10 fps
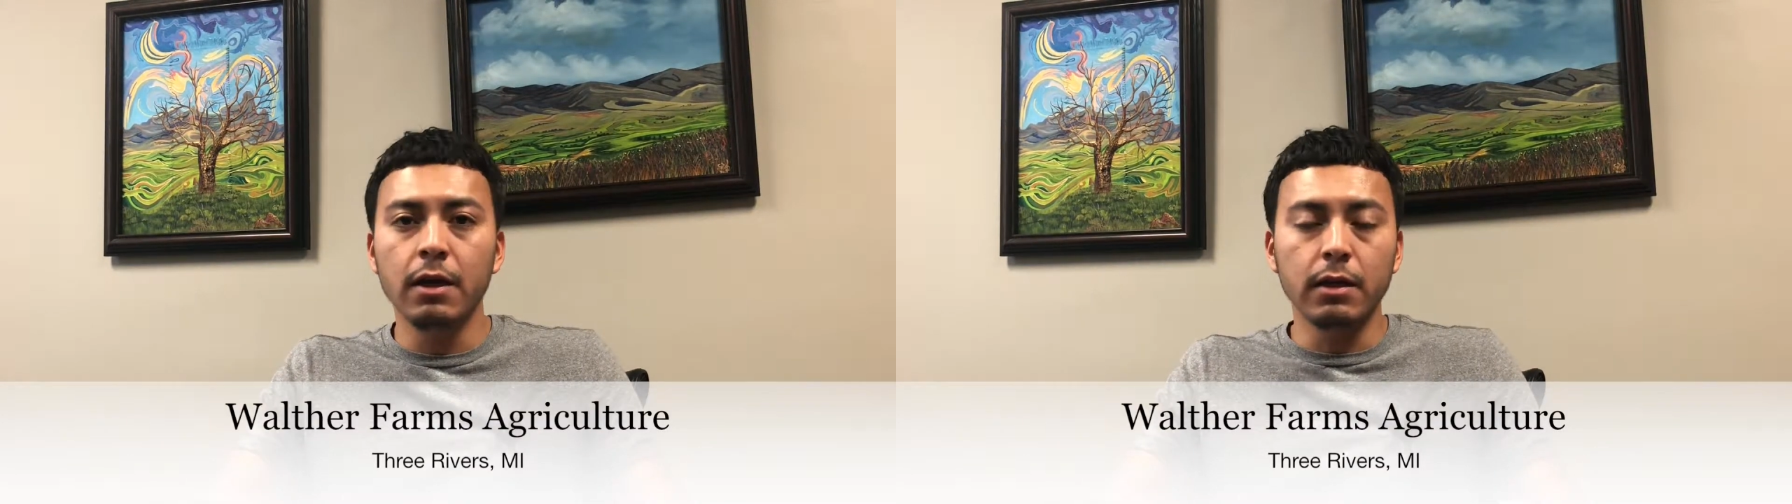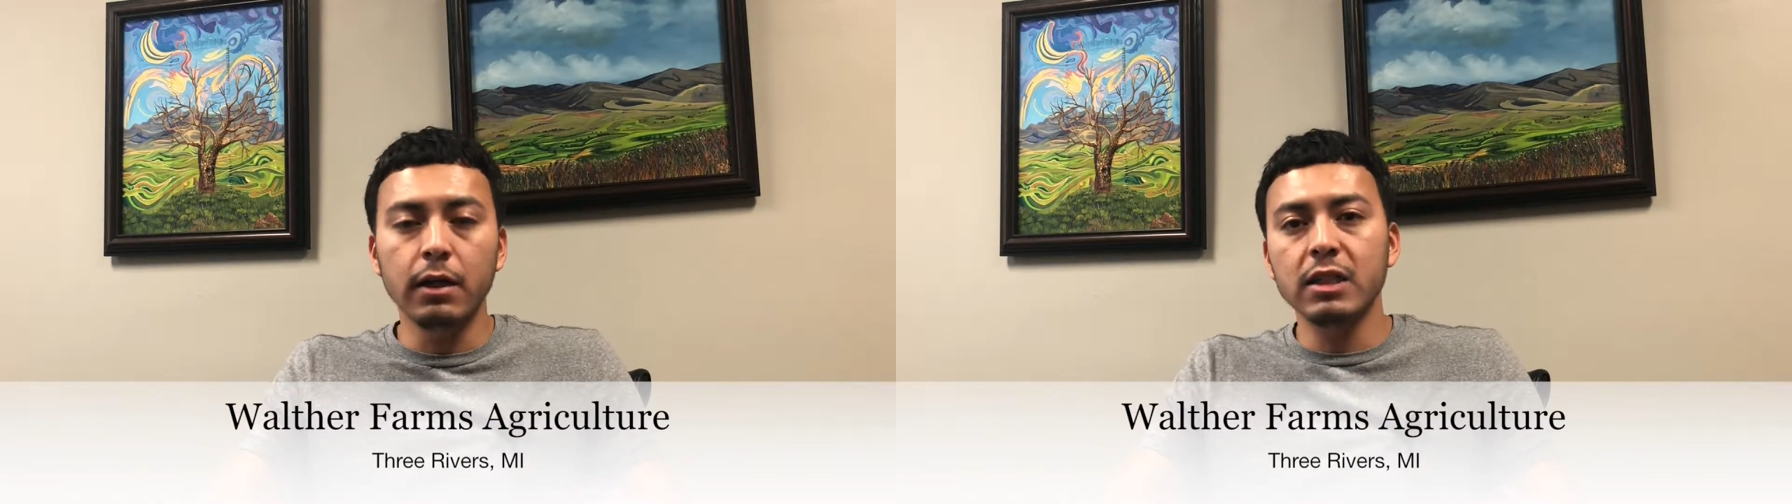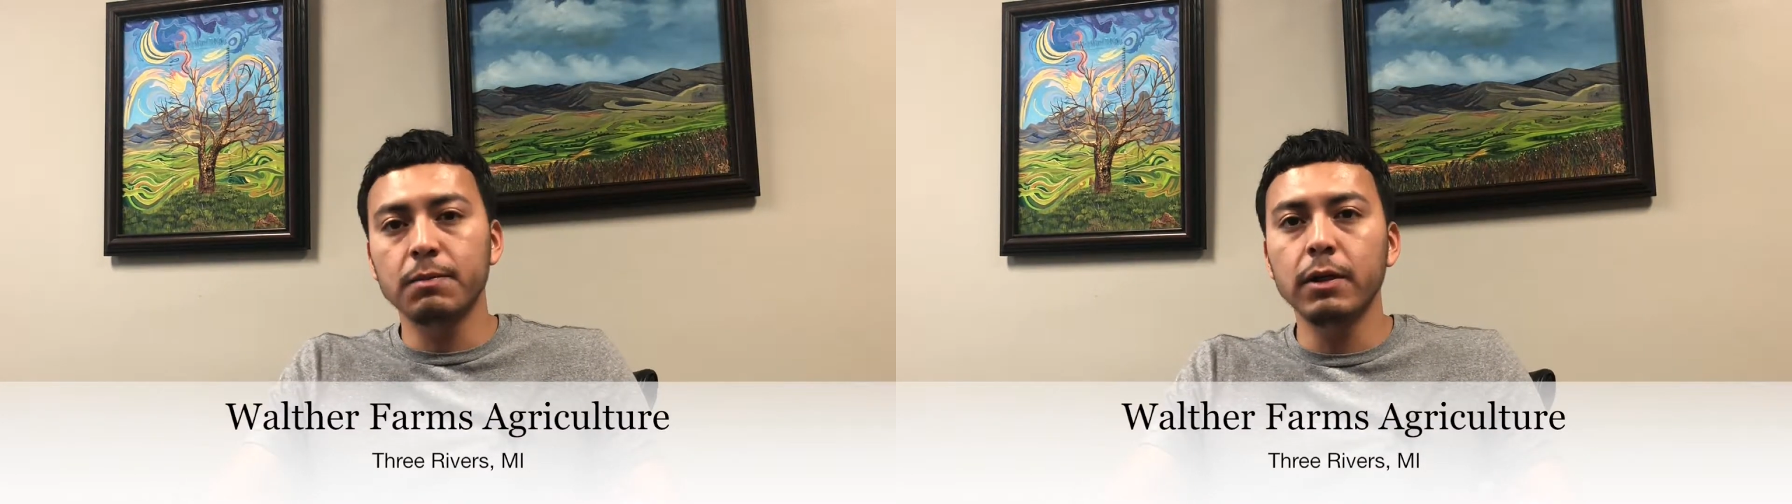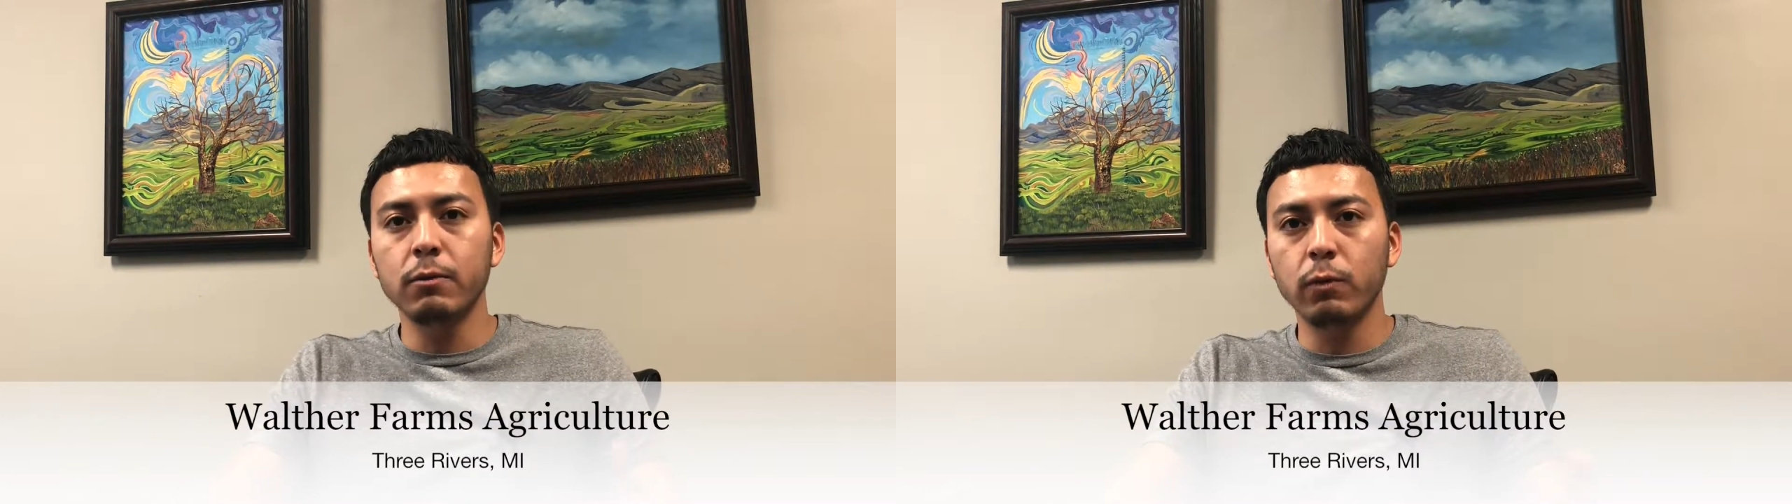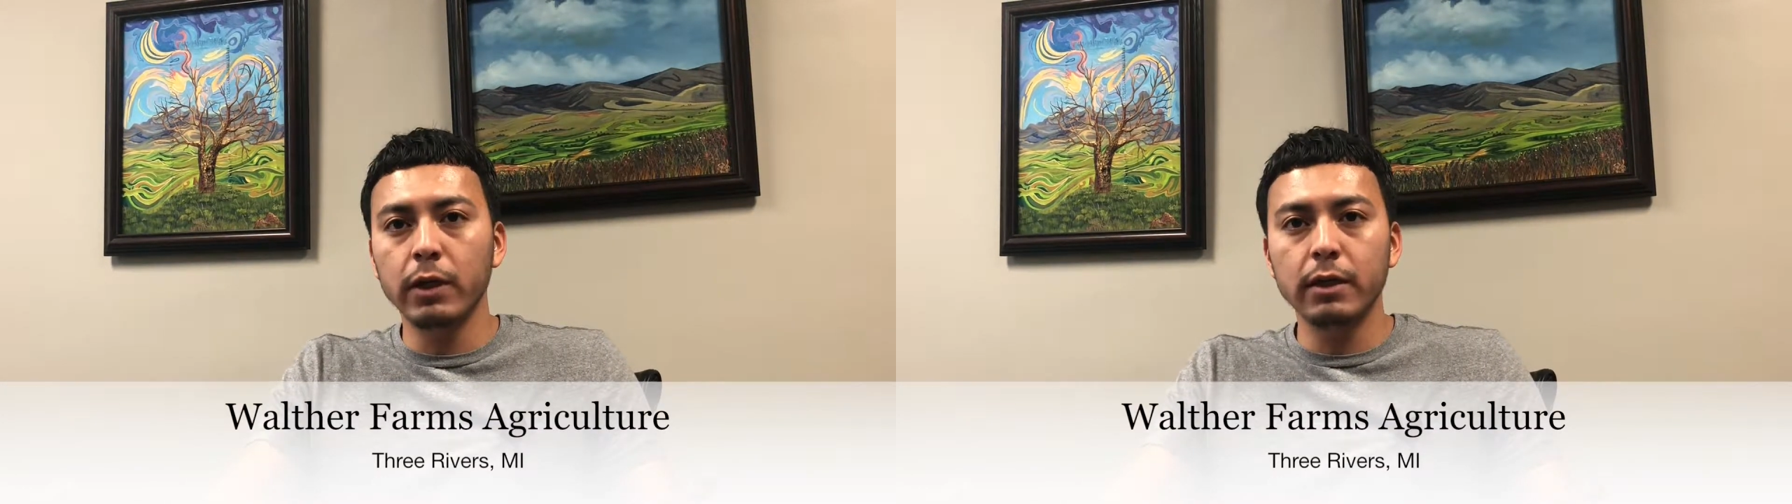and I
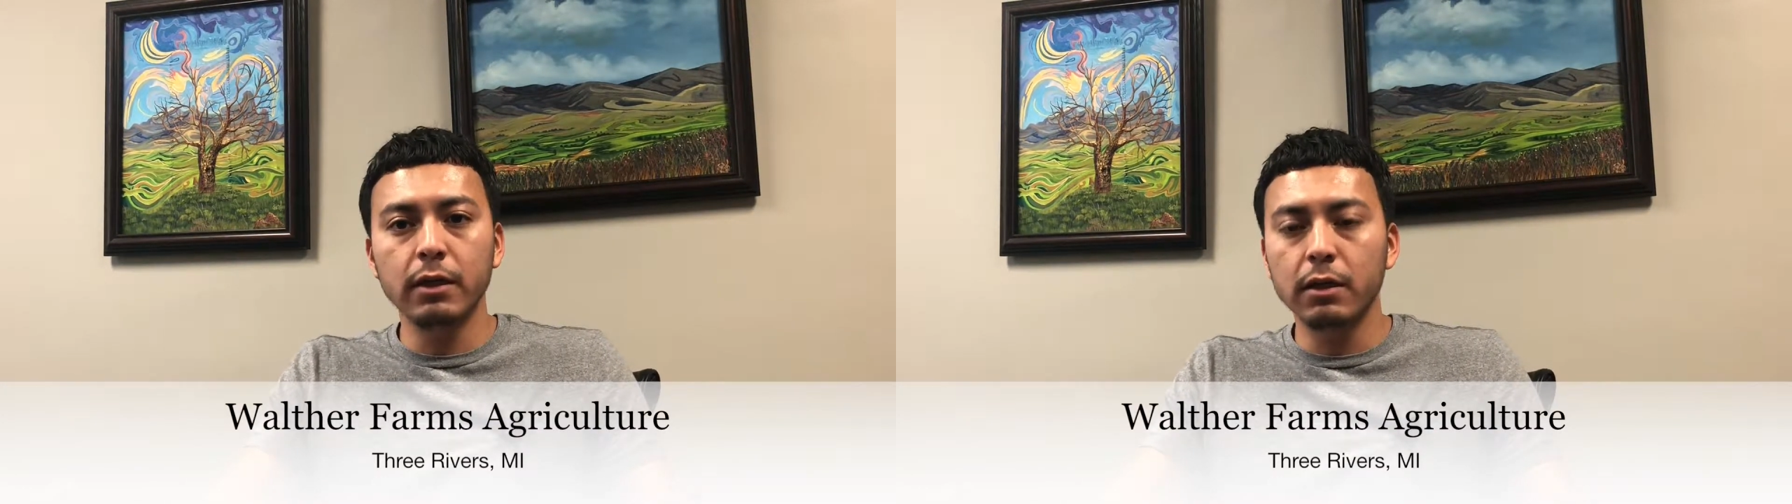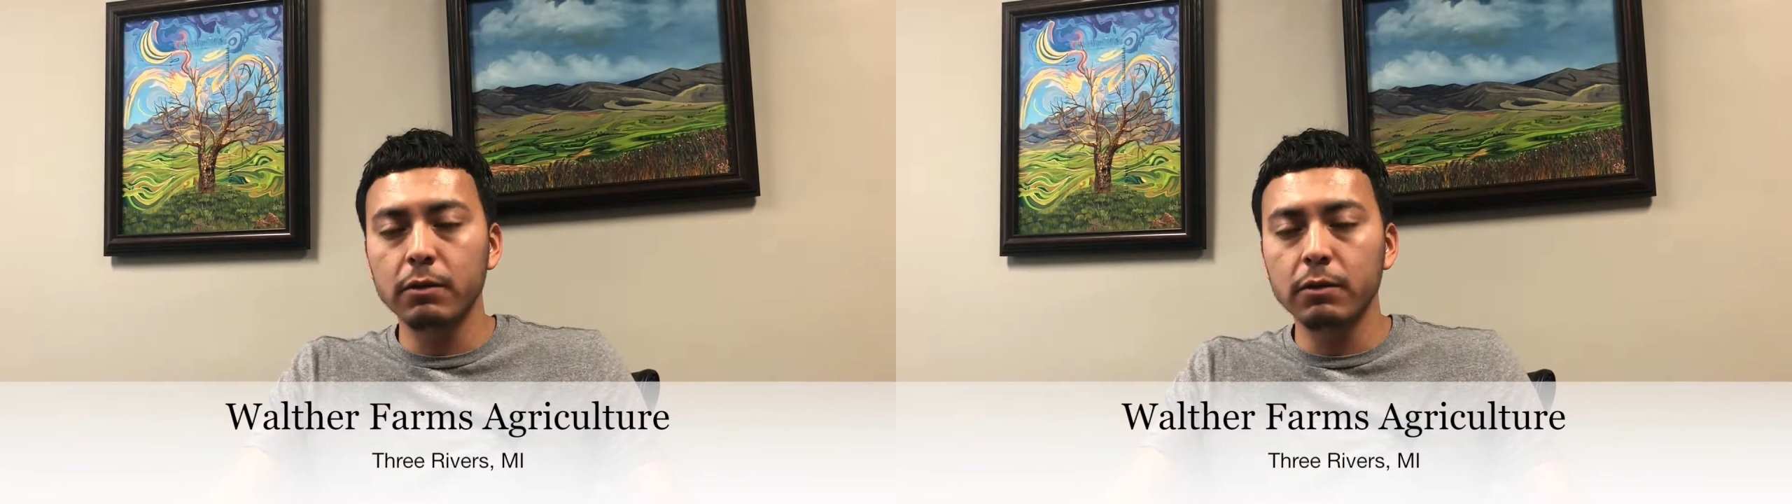explain what I did,